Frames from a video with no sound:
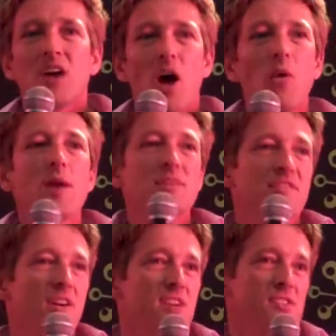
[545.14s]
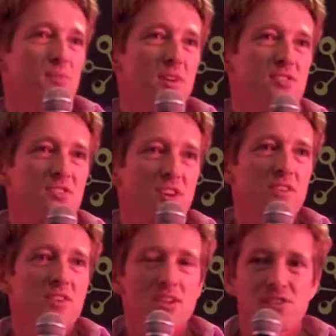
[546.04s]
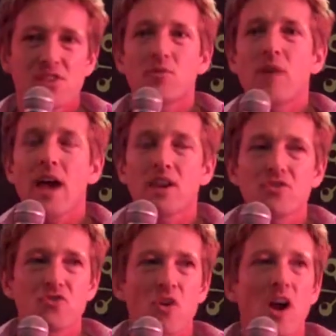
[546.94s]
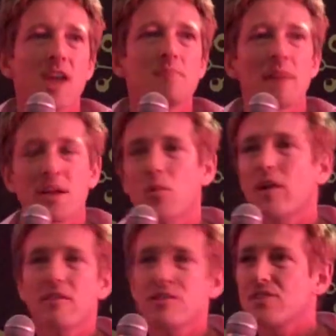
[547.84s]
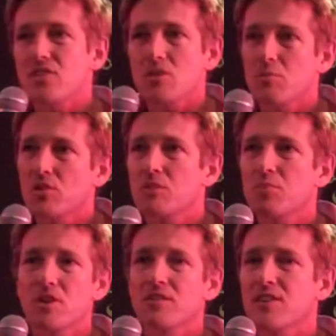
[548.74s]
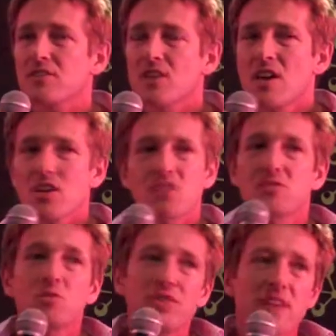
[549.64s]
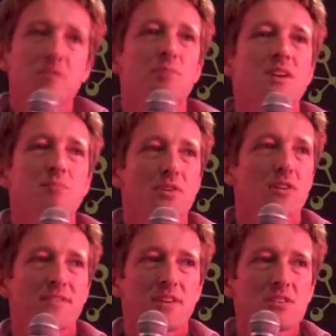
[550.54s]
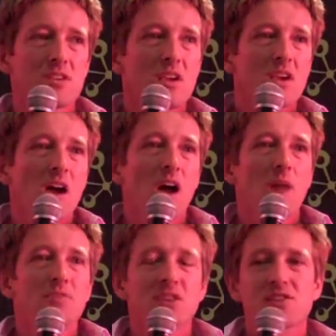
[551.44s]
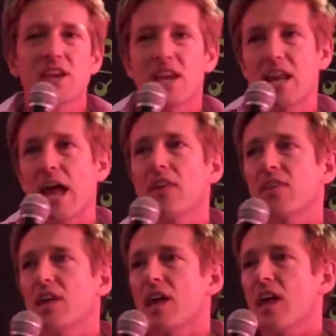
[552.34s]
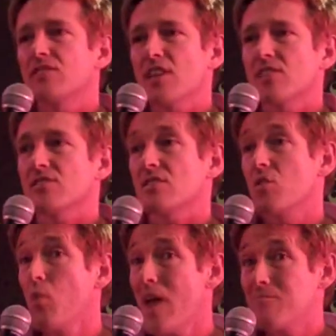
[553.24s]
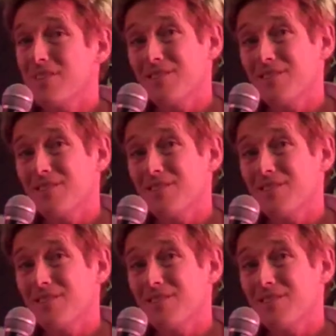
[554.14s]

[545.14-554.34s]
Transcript: a webby phrase, I suppose, is don't, you know, sit around and try and make whatever it is that you're building perfect, because it will never be perfect. Um, just get it out there and test it. The web,